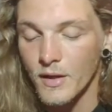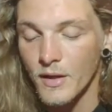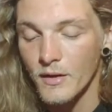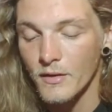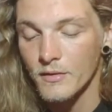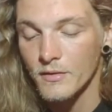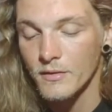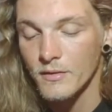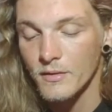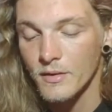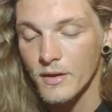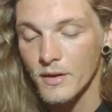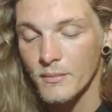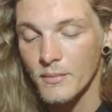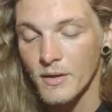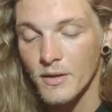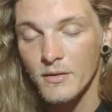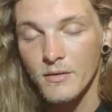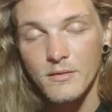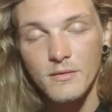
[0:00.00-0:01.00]
yeah.
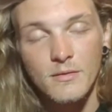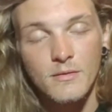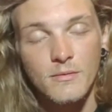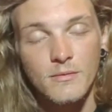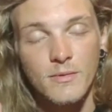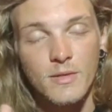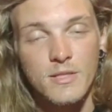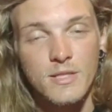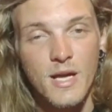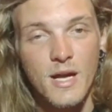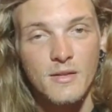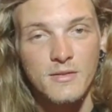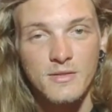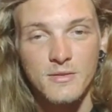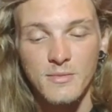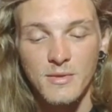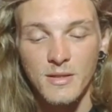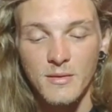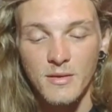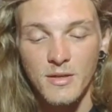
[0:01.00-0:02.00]
I mean, reach
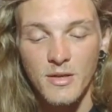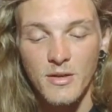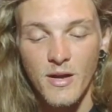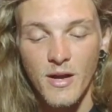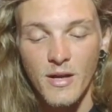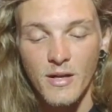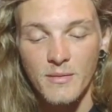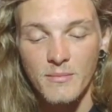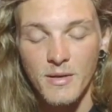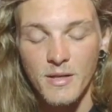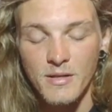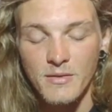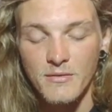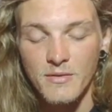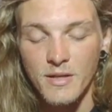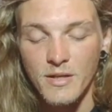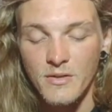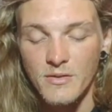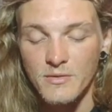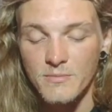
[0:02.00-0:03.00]
out to me. Let me know how I can make
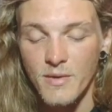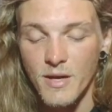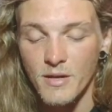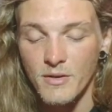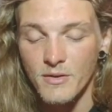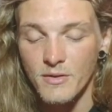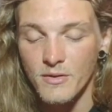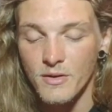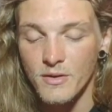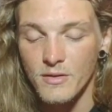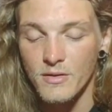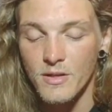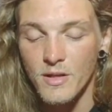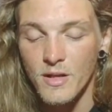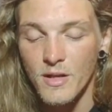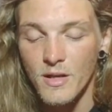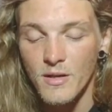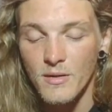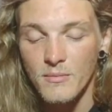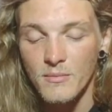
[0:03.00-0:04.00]
the videos better.
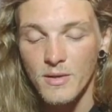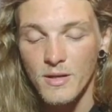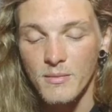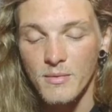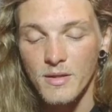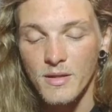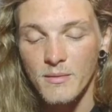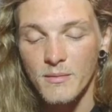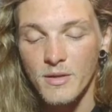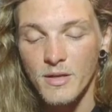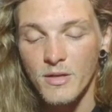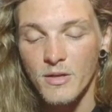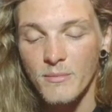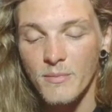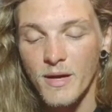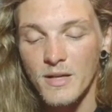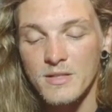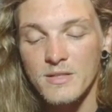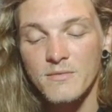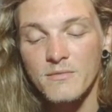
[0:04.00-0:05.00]
And maybe let me
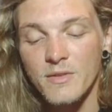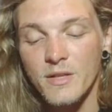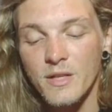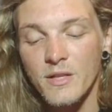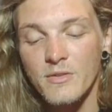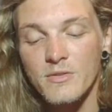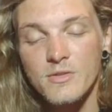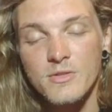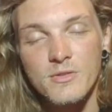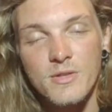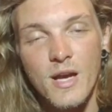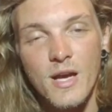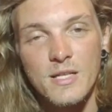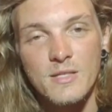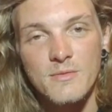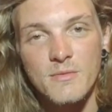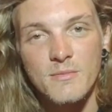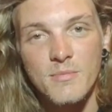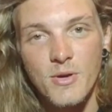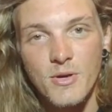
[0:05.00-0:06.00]
know about some videos you
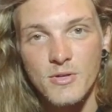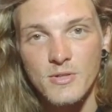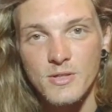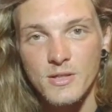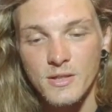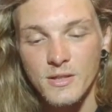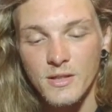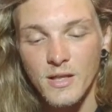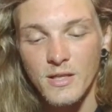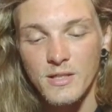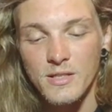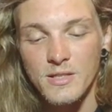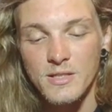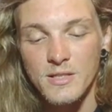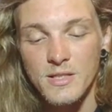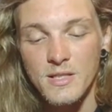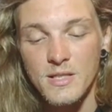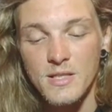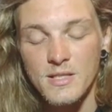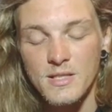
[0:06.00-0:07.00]
guys would personally like
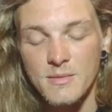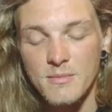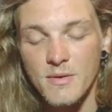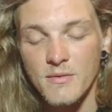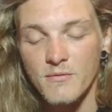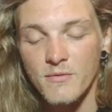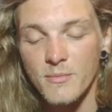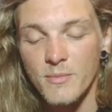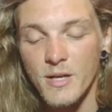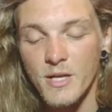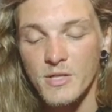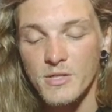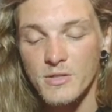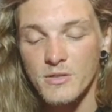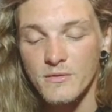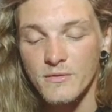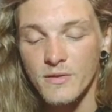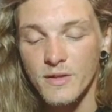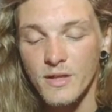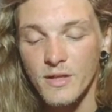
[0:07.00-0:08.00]
to see. Some
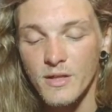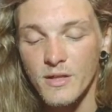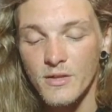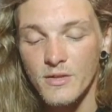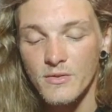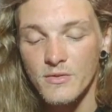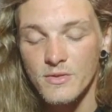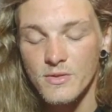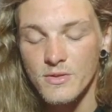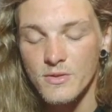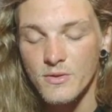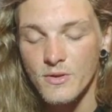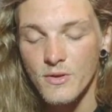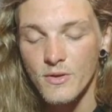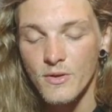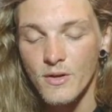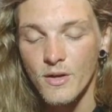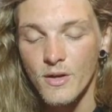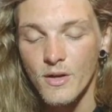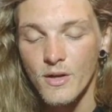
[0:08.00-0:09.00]
informational videos
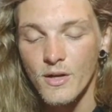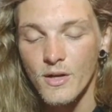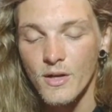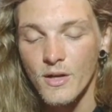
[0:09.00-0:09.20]
or